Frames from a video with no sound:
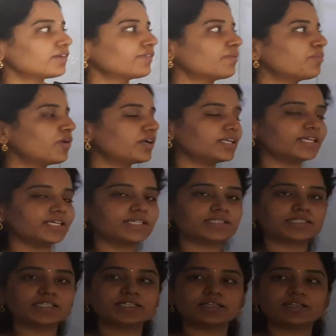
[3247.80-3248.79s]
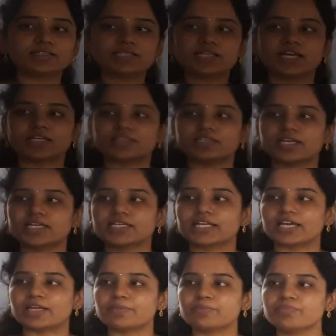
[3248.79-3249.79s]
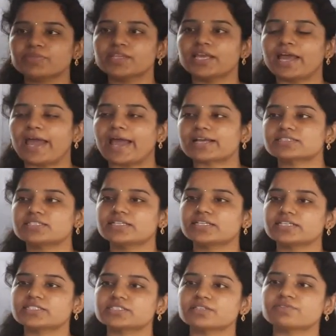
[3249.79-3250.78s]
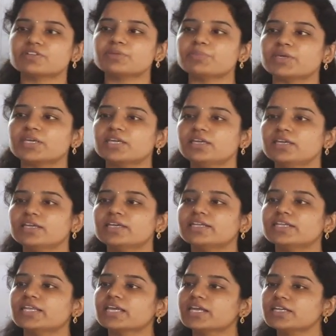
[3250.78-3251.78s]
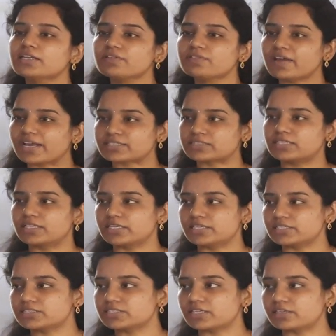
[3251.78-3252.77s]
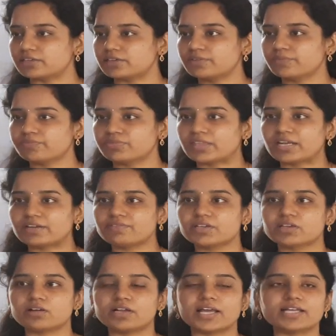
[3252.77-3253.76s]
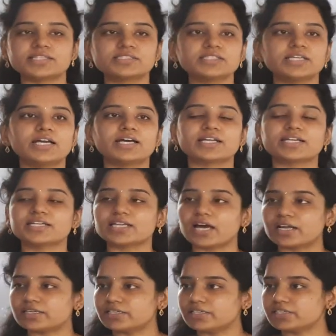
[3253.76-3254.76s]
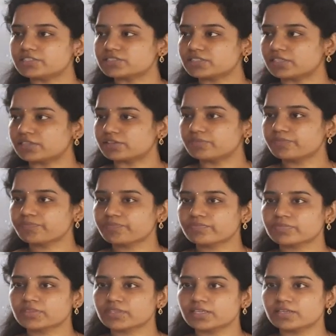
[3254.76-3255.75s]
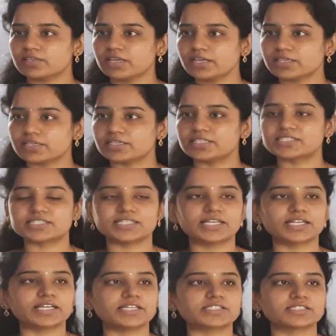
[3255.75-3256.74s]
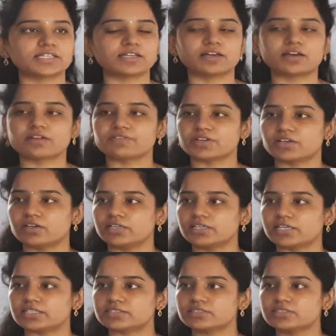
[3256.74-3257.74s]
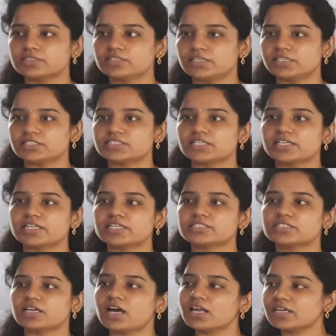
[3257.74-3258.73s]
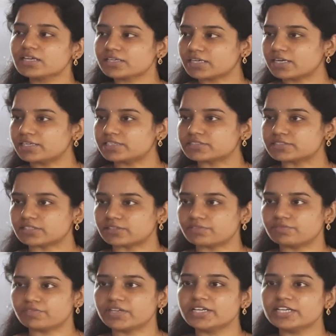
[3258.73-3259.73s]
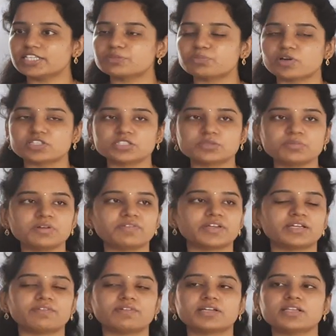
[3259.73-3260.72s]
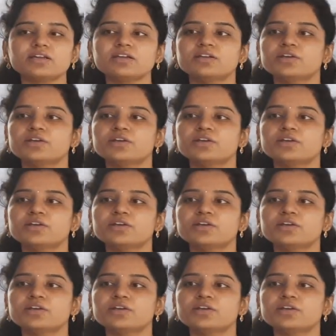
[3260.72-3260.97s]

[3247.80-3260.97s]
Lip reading: of the body is decreasing, at that time acceleration will be negative acceleration, that we call as retardation, right, deceleration, or we call it as deceleration or retardation. When it is possible? Whenever the